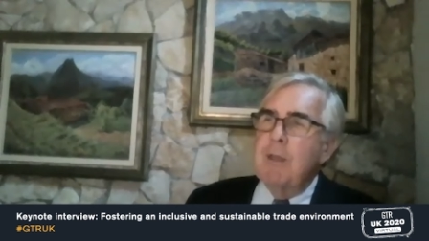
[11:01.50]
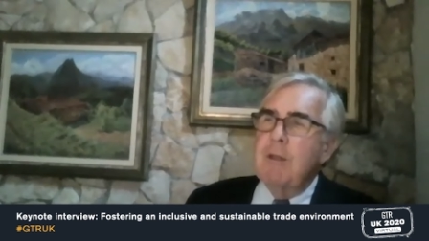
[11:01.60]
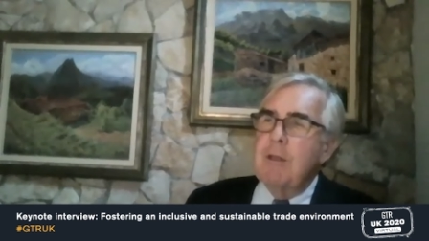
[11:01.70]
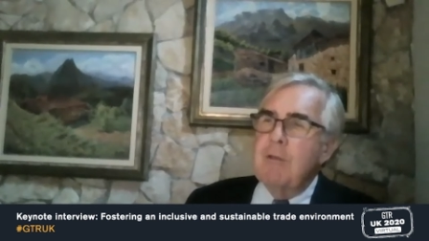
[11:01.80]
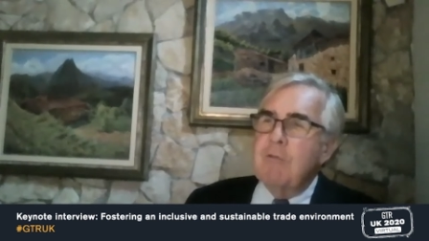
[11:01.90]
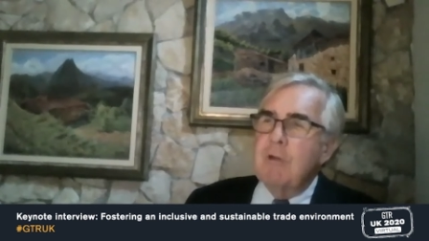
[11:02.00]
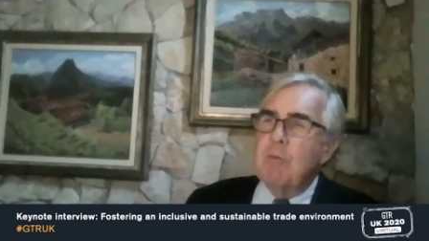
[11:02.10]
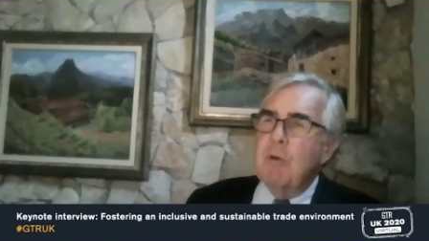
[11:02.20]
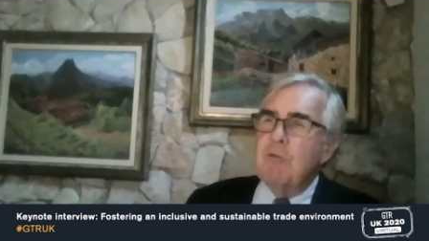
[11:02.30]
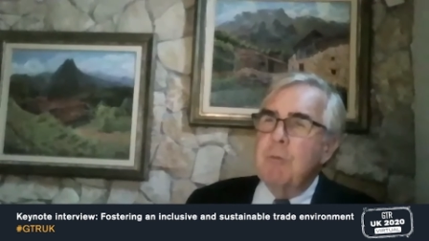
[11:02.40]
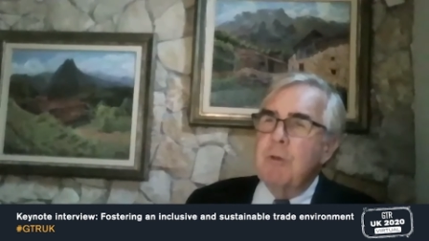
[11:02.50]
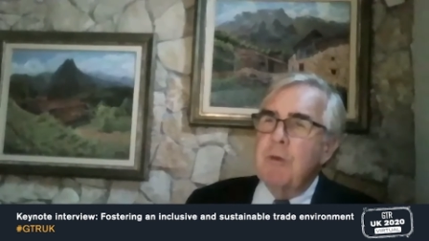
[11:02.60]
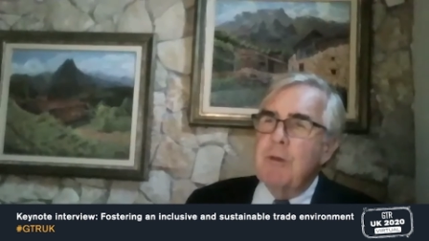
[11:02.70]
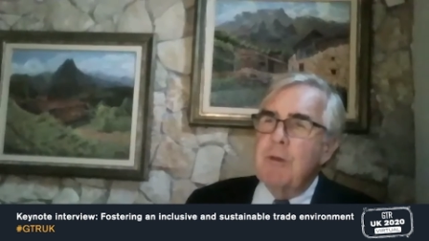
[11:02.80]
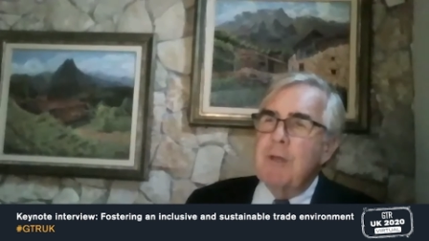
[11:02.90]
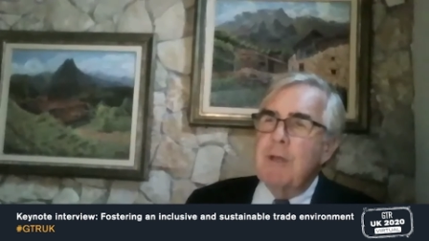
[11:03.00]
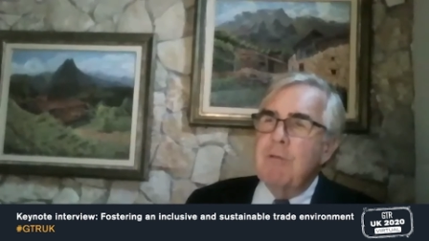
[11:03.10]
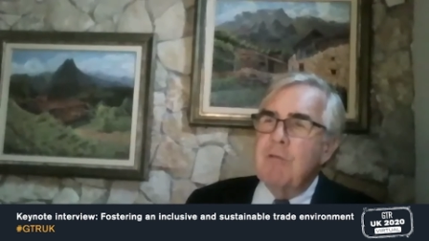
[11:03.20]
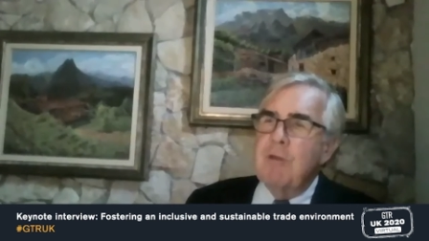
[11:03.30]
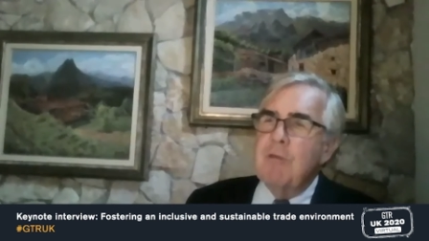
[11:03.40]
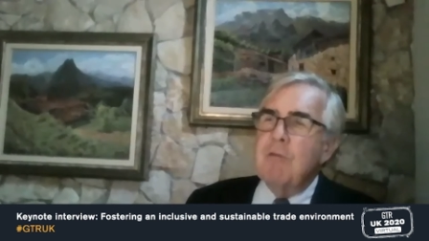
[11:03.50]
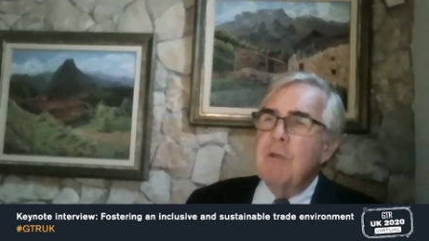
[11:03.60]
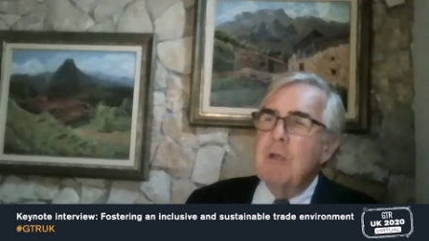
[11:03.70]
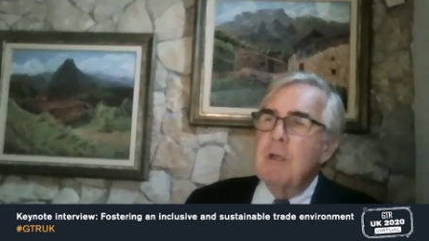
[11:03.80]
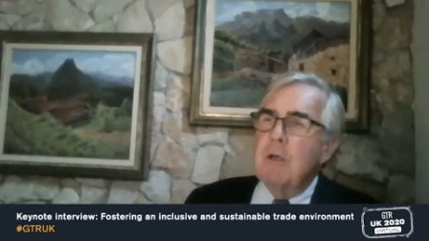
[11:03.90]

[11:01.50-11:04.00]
it's unquestionable that exists.